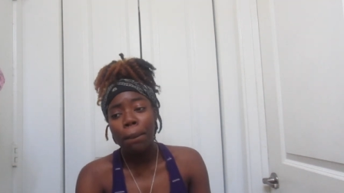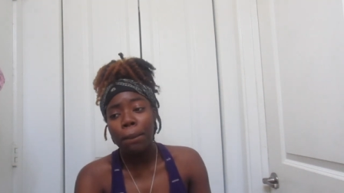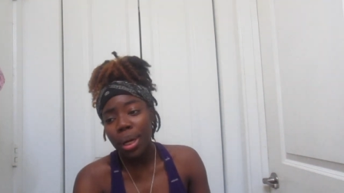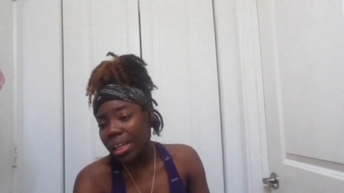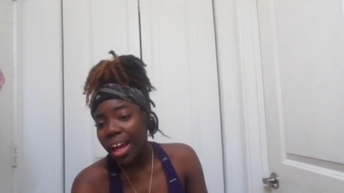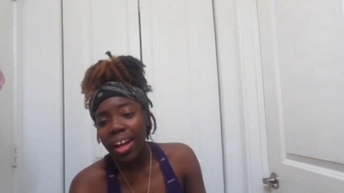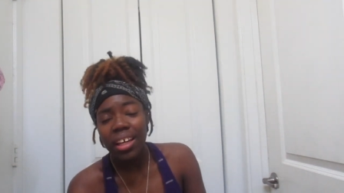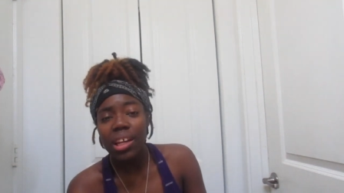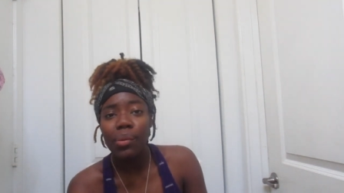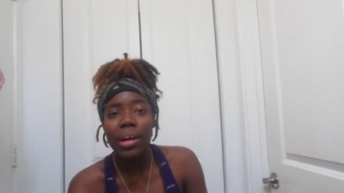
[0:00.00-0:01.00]
but yeah,
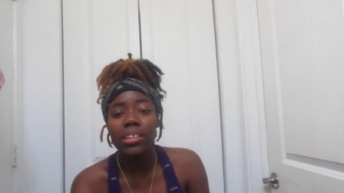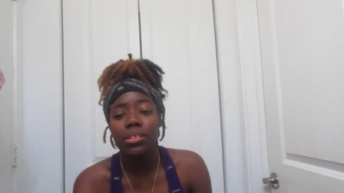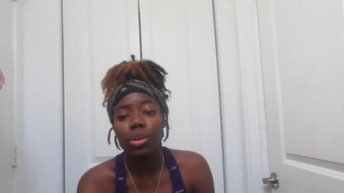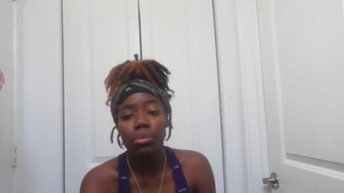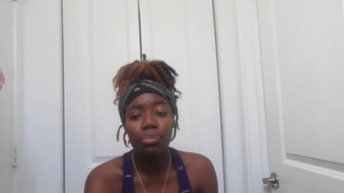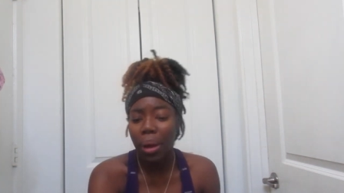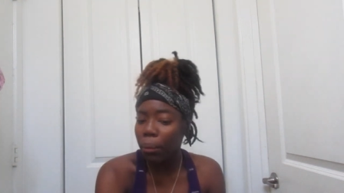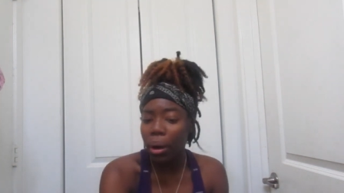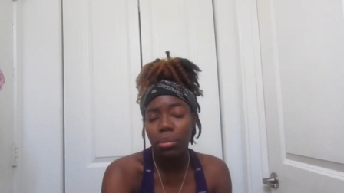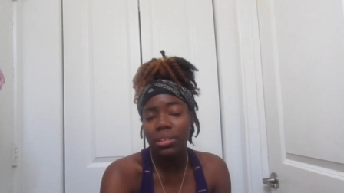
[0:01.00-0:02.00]
anyway, so back
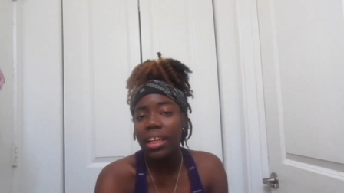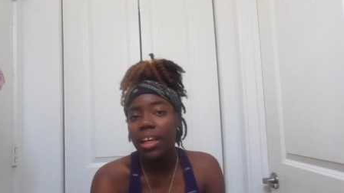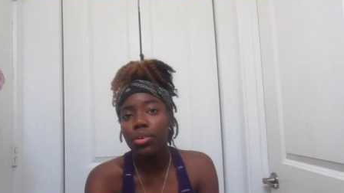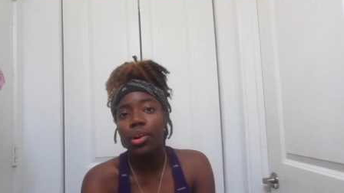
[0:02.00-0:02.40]
to what I was saying,